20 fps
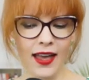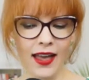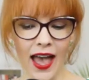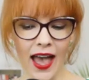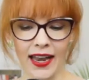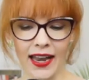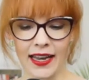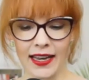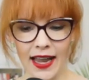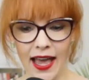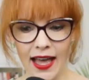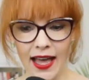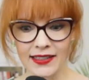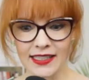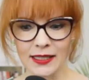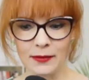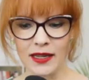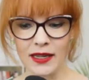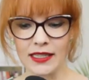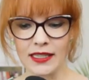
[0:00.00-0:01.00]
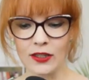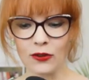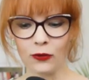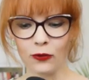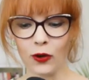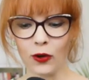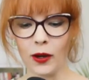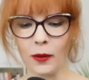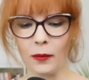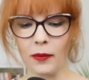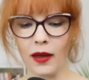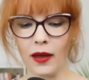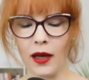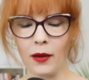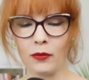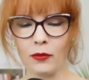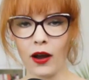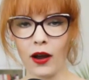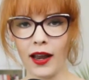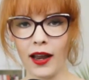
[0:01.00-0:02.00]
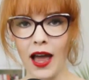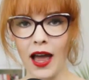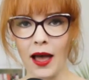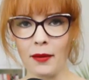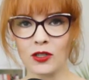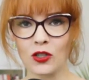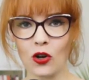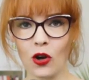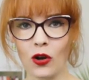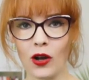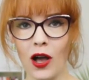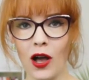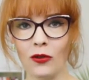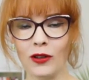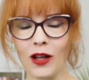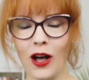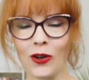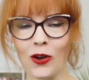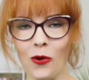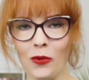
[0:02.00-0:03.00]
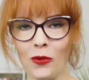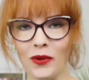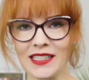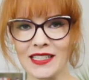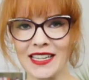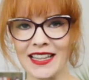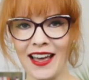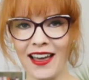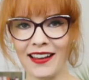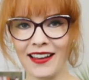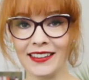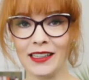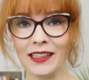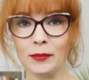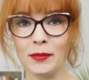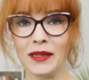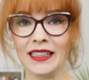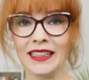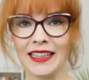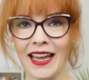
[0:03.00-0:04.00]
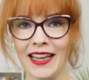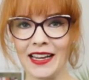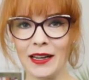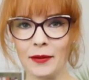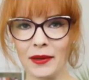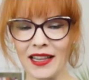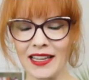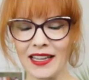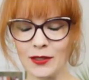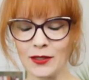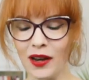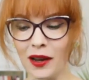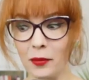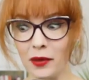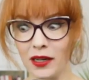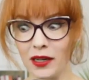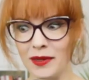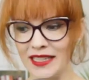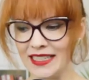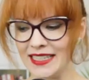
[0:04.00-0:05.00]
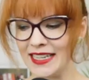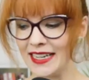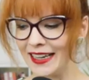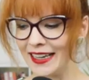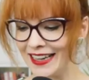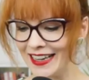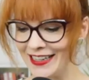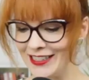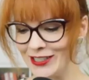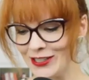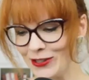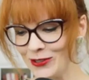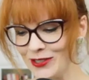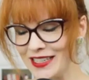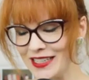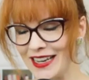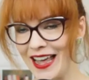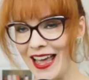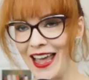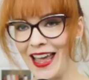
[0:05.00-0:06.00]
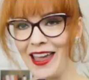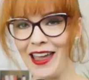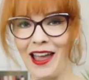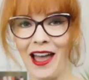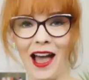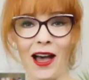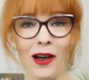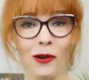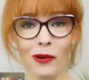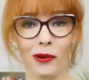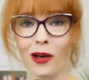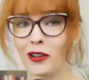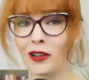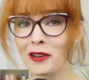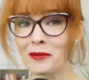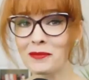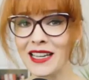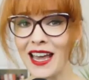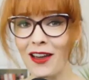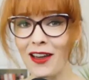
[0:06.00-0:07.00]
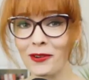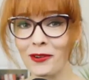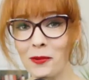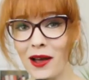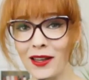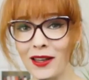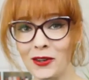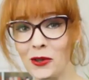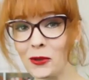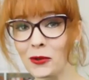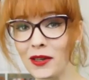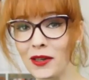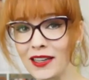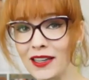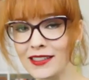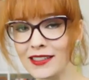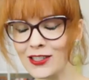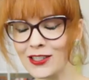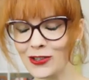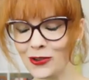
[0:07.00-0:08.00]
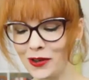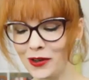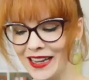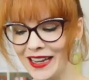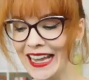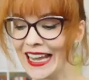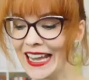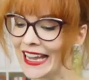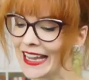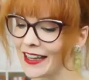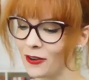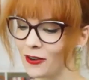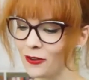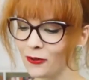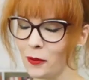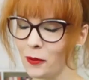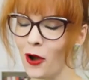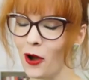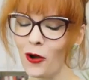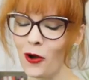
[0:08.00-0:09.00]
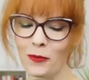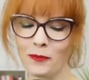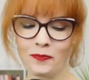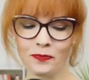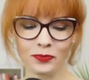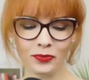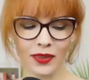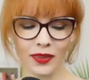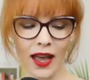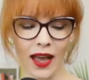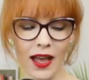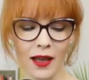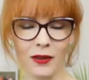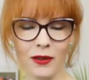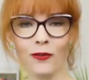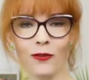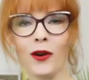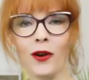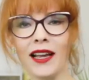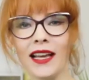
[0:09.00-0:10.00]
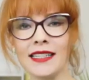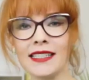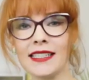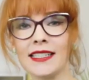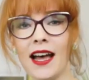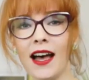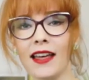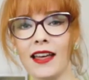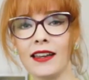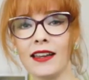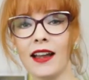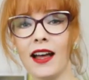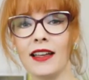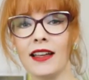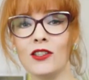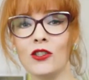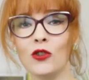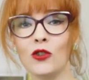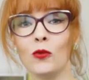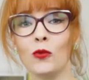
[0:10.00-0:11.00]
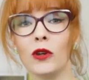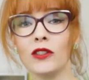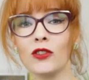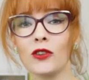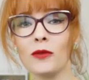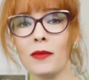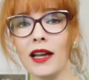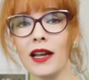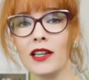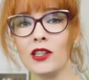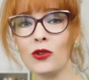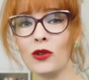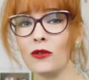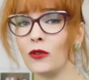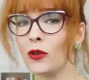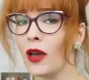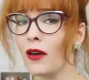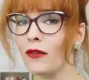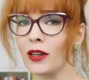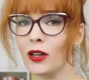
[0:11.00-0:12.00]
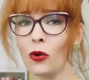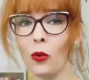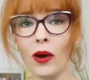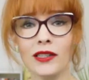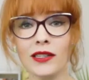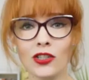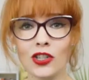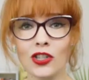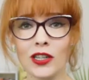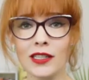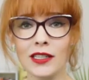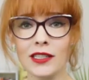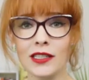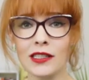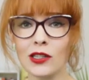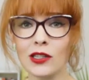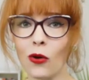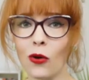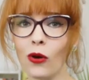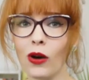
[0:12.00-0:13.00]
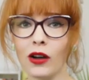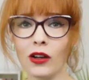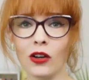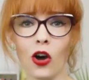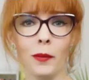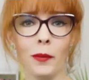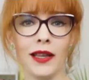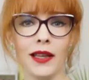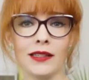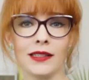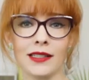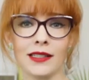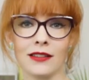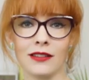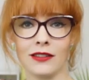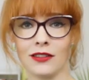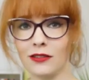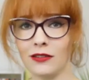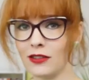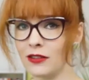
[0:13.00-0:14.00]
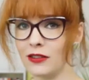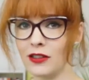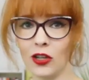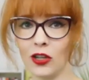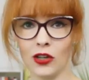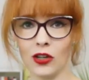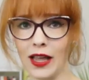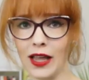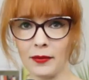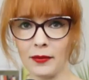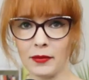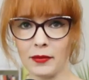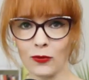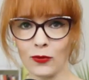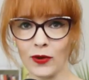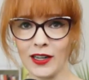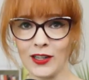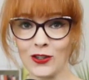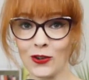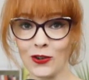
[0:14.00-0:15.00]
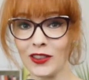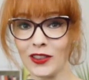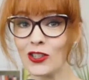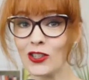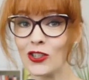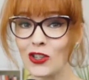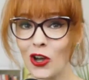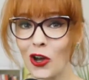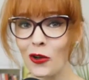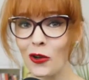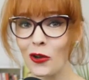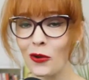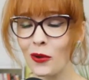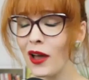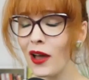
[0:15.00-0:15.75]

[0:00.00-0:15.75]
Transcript: an announcement from Brian Armstrong. I'll go into that a little bit later, but that's what I'm going to be digging into today. Welcome to everyone who is tuning in from home. Before I get started, I do want to remind you, if you have any questions or comments that you'd like me to read during the show,